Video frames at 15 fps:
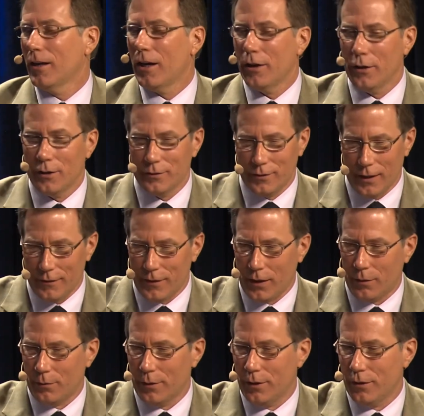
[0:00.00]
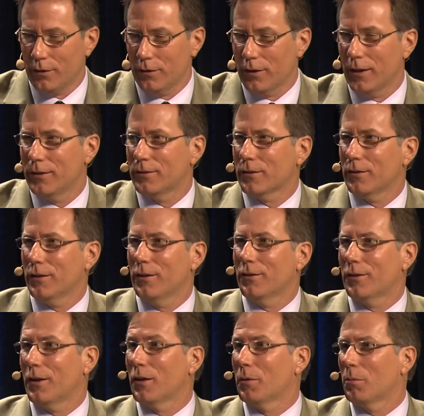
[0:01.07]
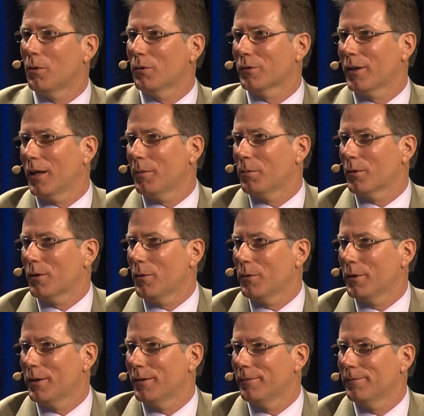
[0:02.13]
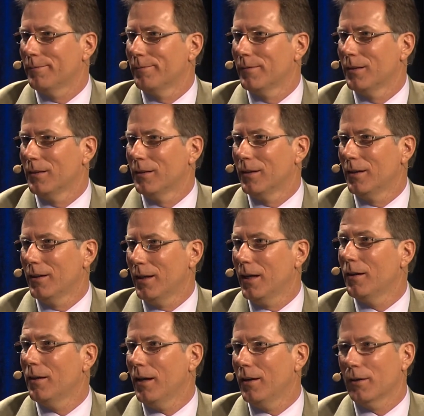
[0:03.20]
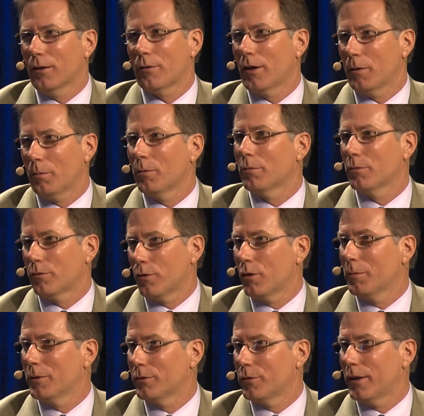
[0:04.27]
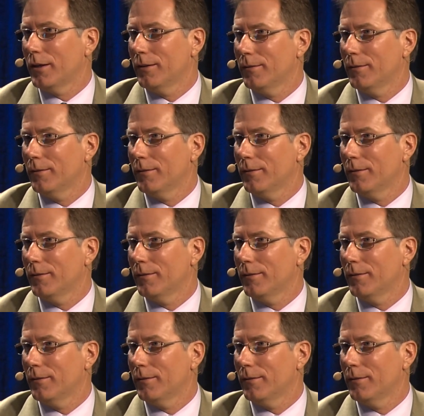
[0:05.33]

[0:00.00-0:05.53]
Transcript: Now you just have that real nice, clean Thunderbolt cable going in. And incredible performance, right?